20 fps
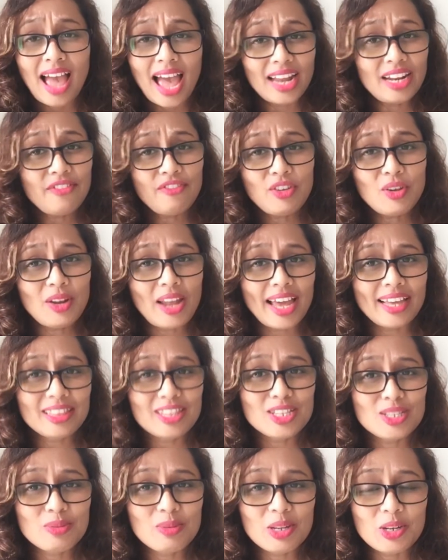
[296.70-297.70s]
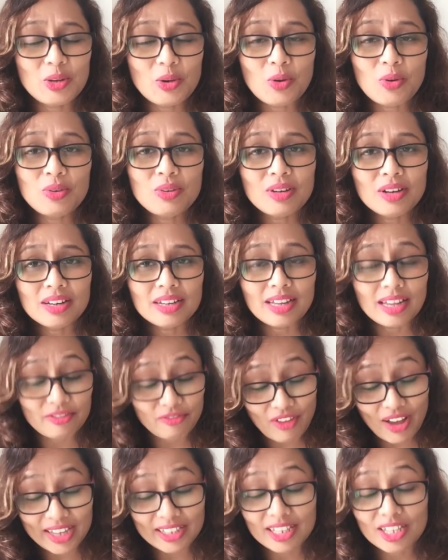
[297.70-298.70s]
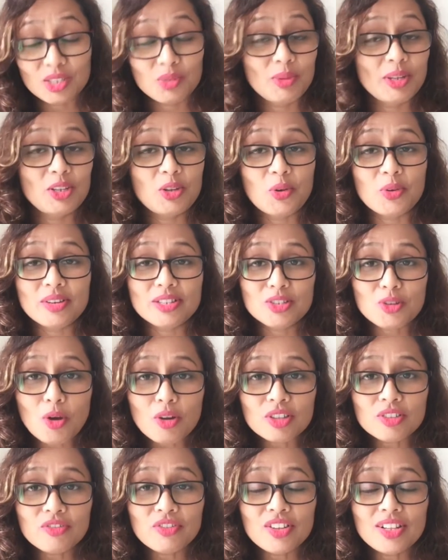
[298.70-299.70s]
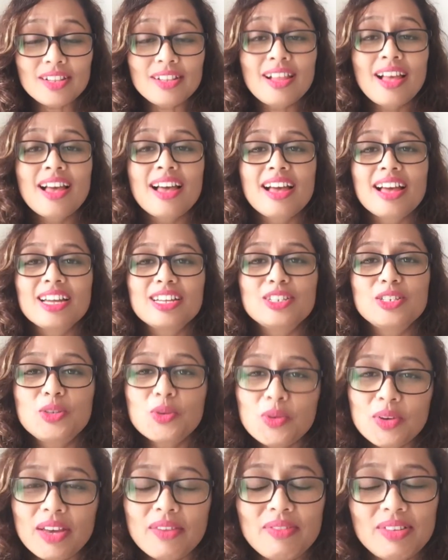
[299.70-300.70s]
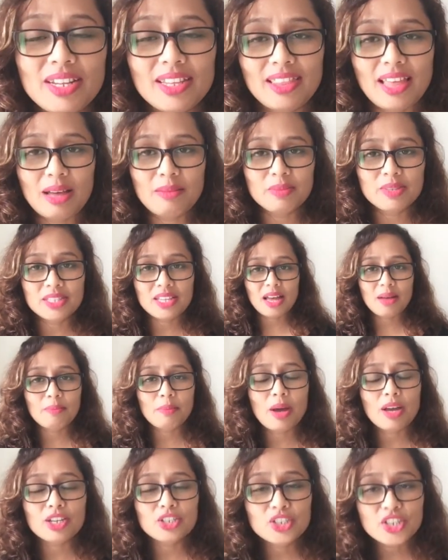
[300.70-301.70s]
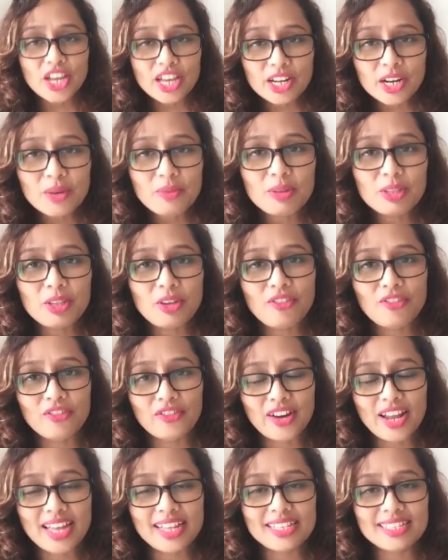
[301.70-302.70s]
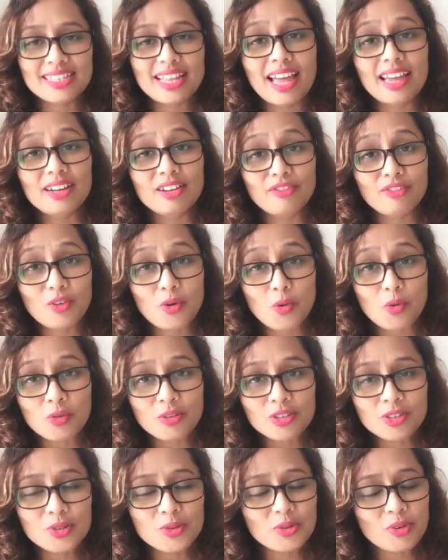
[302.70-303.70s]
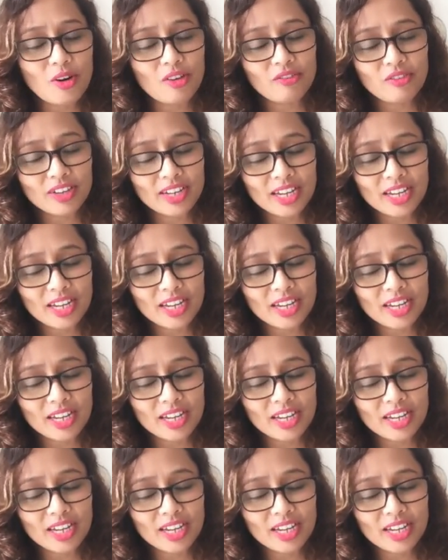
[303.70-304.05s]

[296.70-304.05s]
And if you like this video, find this video resourceful, do give it a thumbs up, share it with your friends, and of course, do not